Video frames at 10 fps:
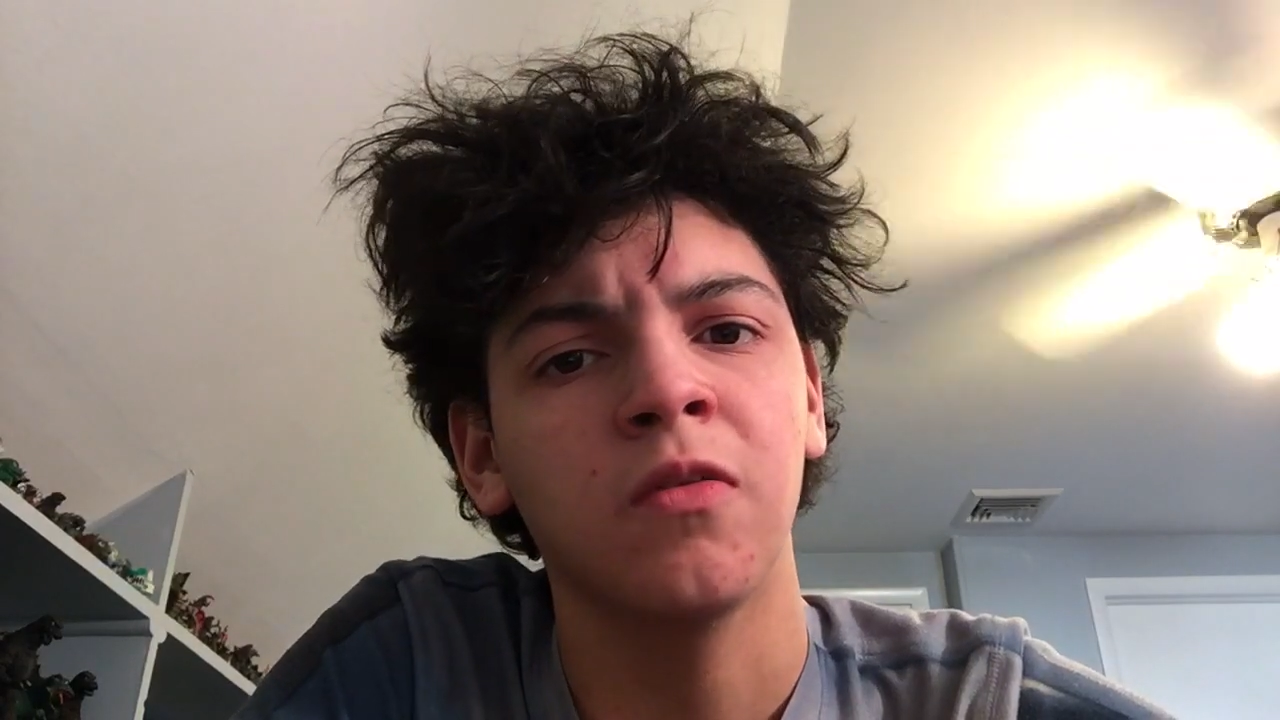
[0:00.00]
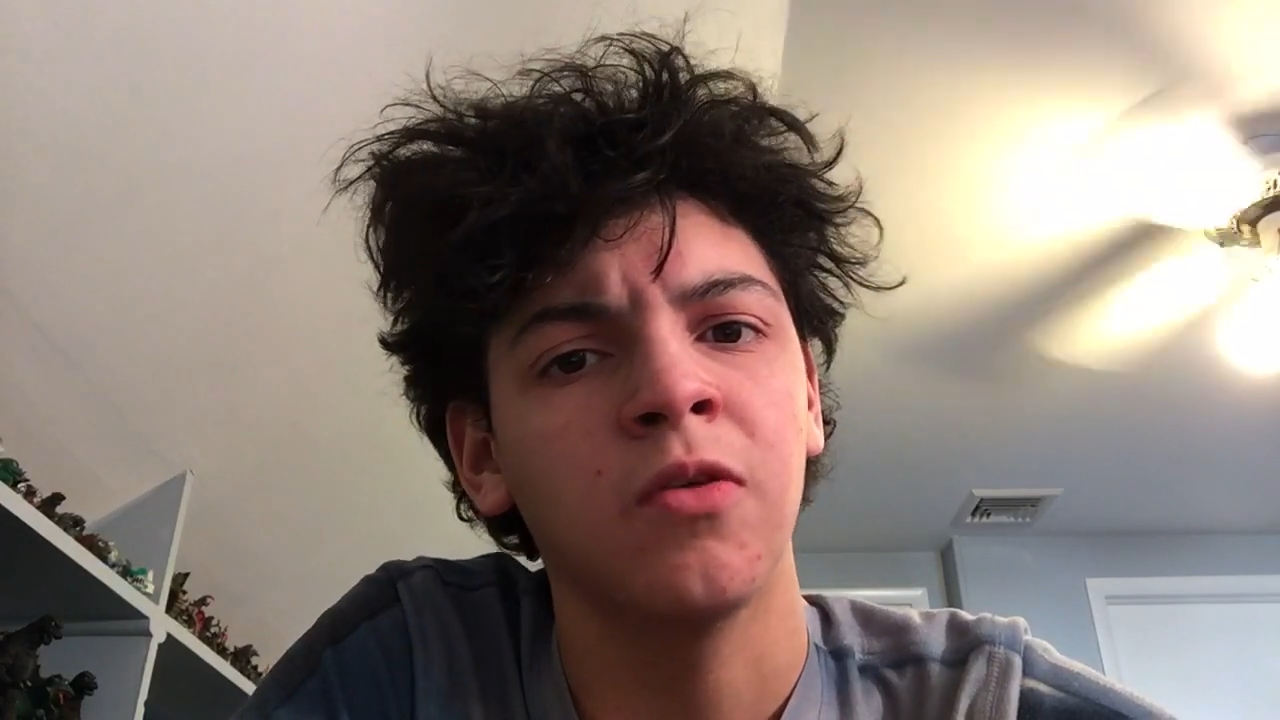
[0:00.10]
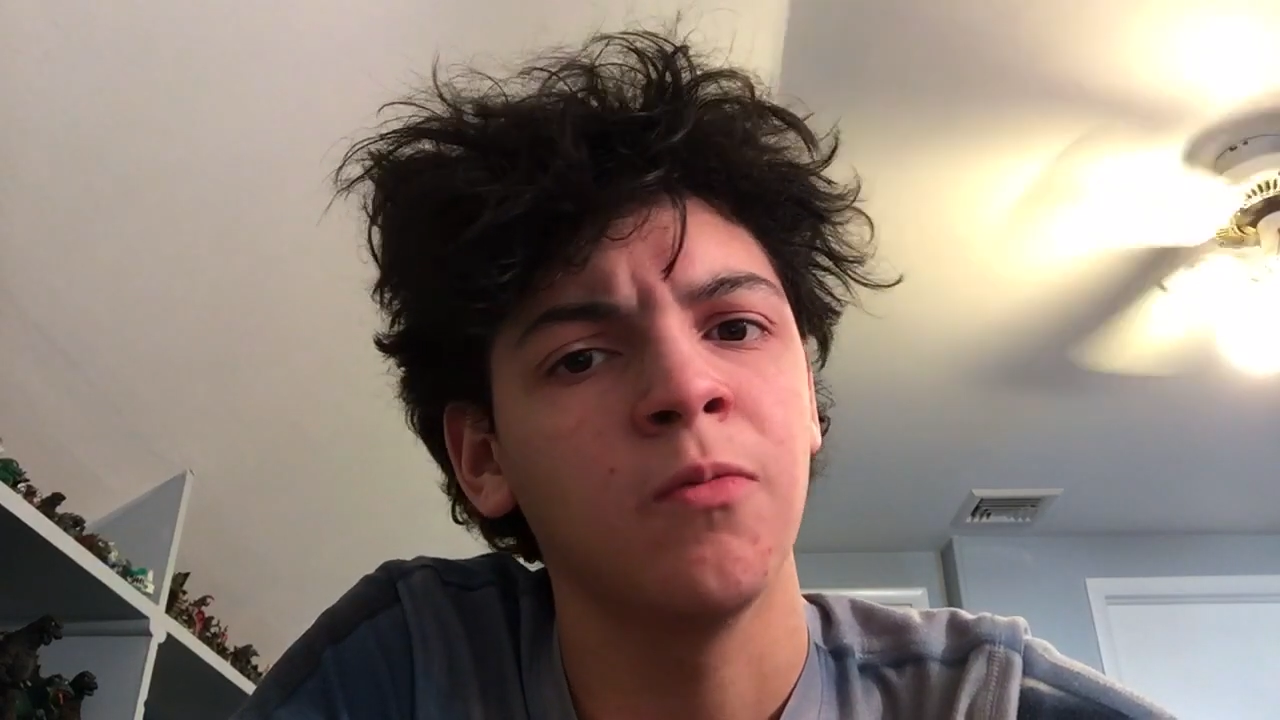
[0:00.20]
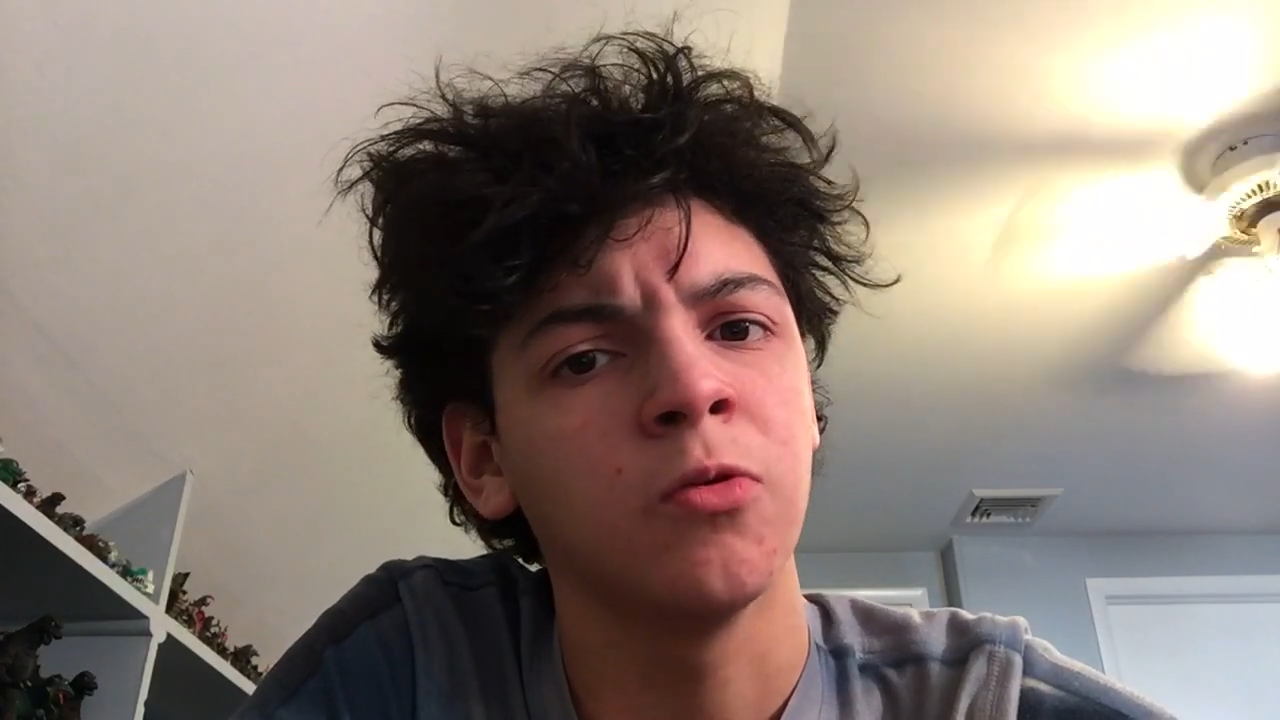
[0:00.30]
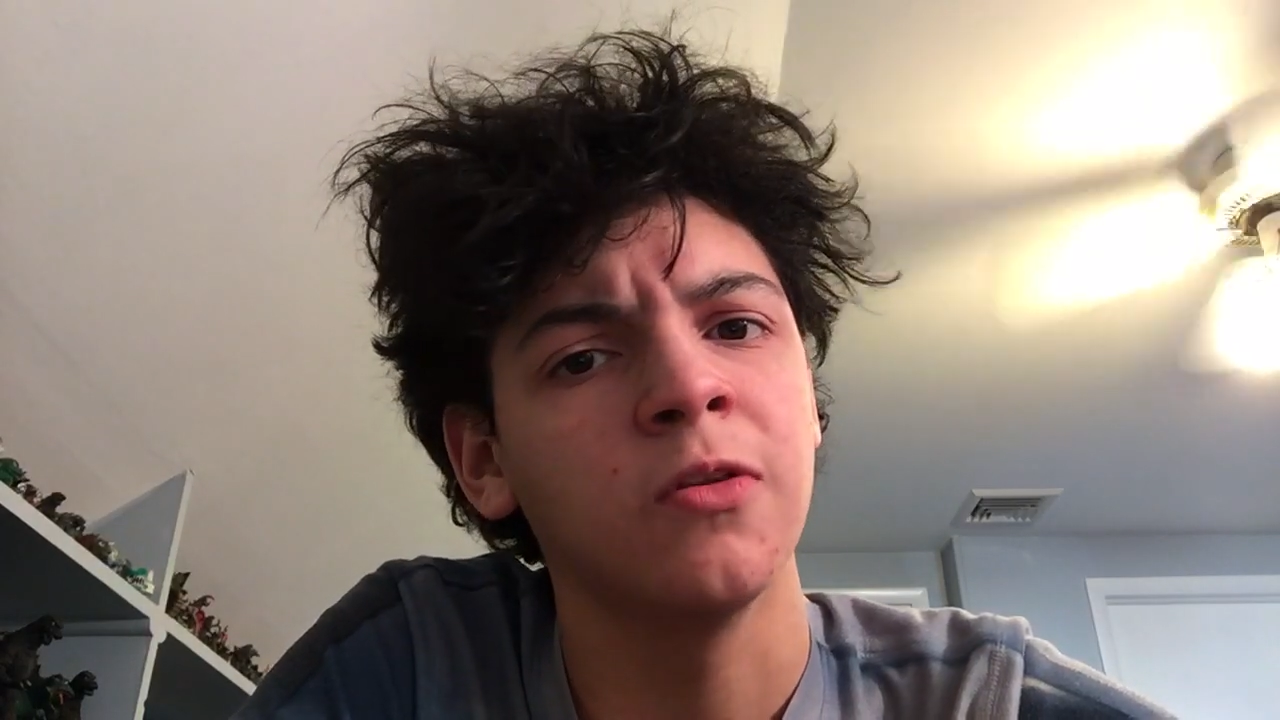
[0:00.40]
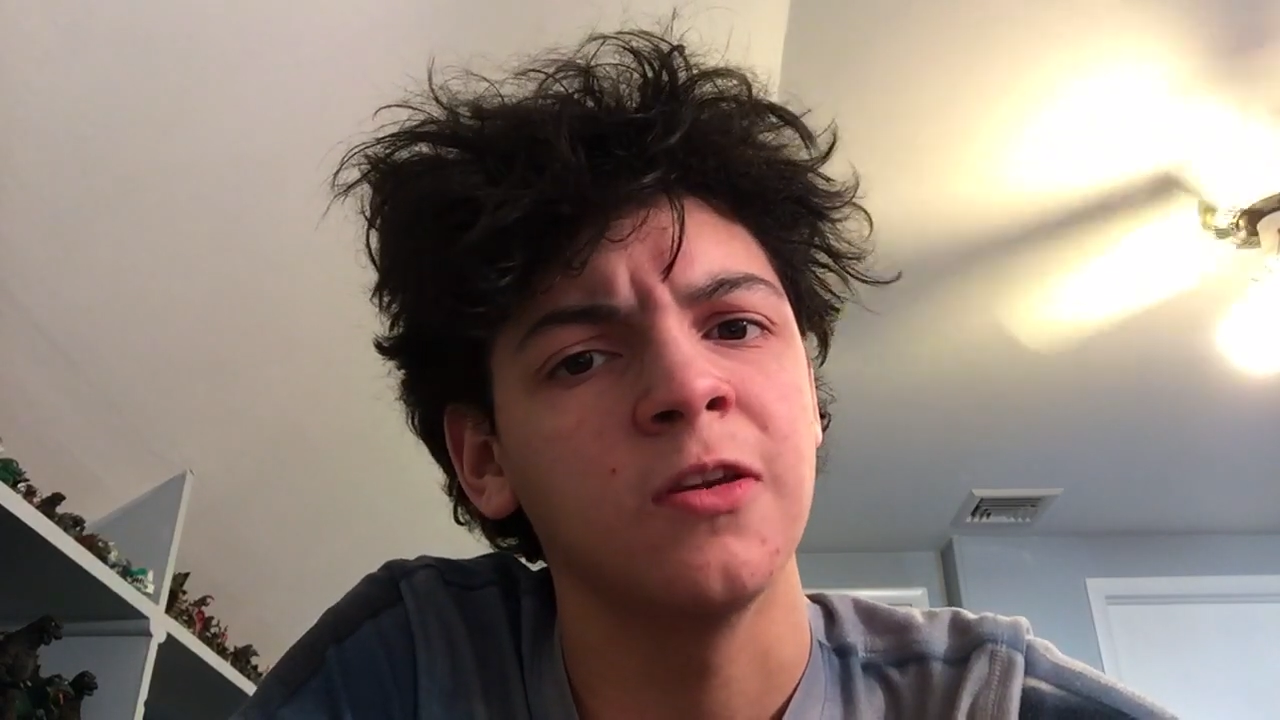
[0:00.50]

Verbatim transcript: of him were in